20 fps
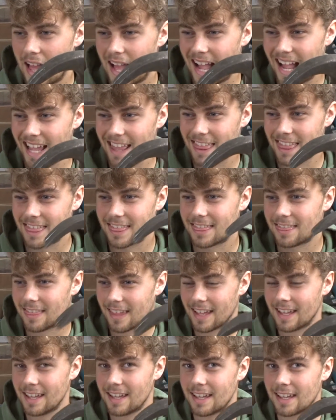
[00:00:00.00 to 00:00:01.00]
I
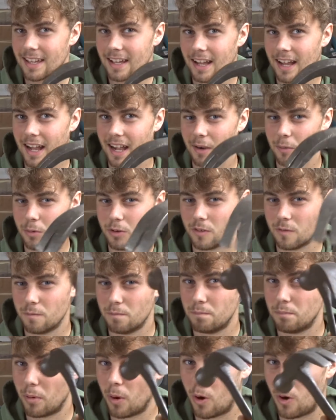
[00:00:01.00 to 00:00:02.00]
think I would
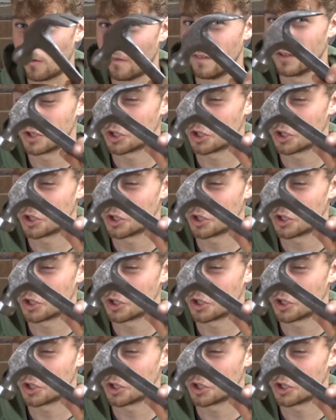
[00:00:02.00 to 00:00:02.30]
have bought the